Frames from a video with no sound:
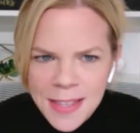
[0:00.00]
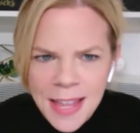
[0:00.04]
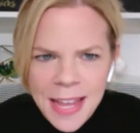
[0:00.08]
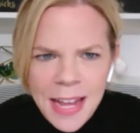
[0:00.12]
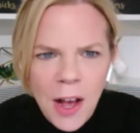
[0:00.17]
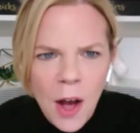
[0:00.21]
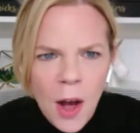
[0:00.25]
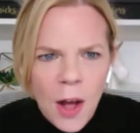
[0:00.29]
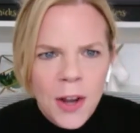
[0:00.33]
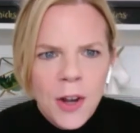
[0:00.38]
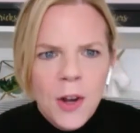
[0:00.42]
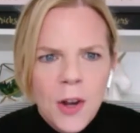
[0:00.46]
They
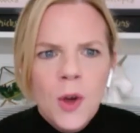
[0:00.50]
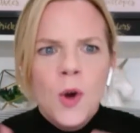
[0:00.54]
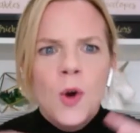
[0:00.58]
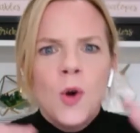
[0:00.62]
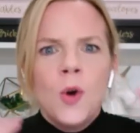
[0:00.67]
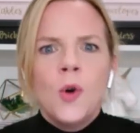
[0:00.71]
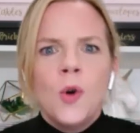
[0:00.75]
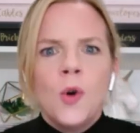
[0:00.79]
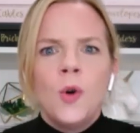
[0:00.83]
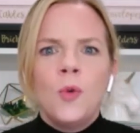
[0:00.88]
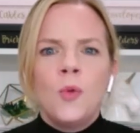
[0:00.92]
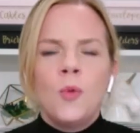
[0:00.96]
got
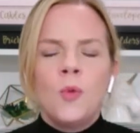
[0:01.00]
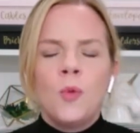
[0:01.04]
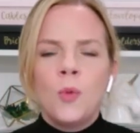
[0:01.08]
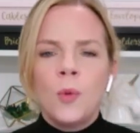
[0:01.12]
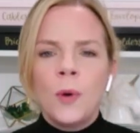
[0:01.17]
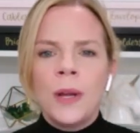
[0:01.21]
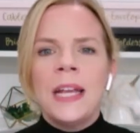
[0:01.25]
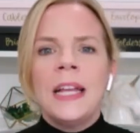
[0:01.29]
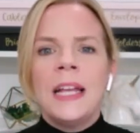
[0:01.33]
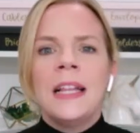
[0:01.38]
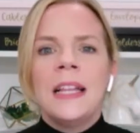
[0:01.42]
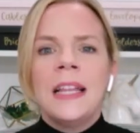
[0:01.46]

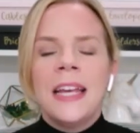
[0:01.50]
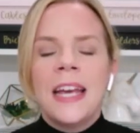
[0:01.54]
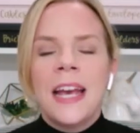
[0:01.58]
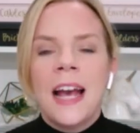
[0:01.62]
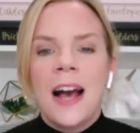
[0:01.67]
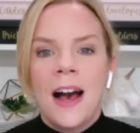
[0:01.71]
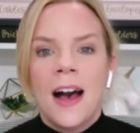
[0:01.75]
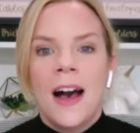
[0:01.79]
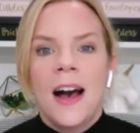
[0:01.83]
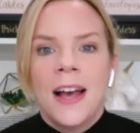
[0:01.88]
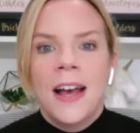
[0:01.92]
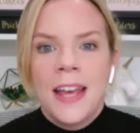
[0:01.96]
really
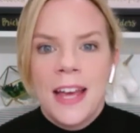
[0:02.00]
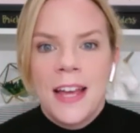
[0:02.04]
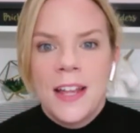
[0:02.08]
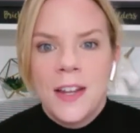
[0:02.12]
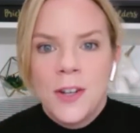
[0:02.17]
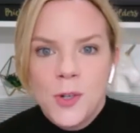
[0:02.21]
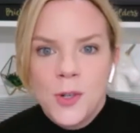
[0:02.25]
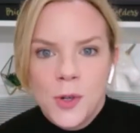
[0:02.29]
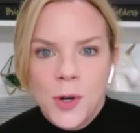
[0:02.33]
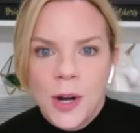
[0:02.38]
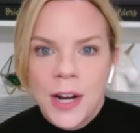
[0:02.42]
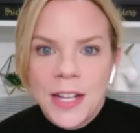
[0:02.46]

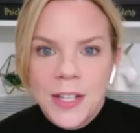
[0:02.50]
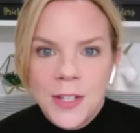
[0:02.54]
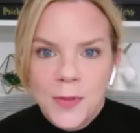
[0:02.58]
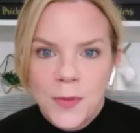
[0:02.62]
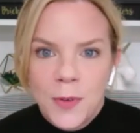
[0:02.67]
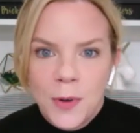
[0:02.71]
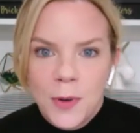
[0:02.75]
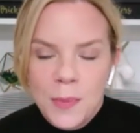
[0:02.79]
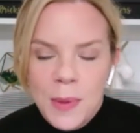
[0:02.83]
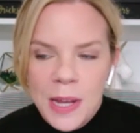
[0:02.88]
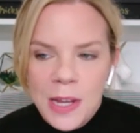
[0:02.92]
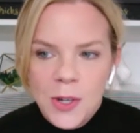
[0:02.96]
high-end
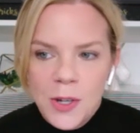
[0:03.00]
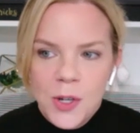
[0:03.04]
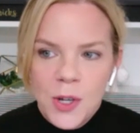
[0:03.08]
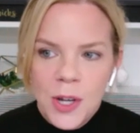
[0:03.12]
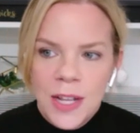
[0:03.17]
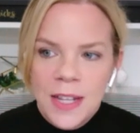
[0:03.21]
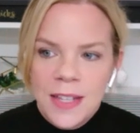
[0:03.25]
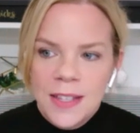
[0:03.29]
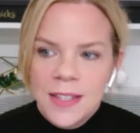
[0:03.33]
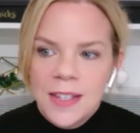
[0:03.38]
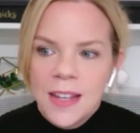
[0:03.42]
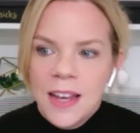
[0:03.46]

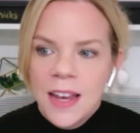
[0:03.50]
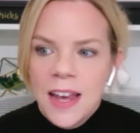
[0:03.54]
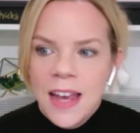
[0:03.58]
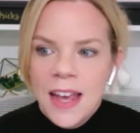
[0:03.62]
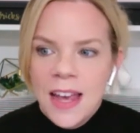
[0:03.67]
transformations.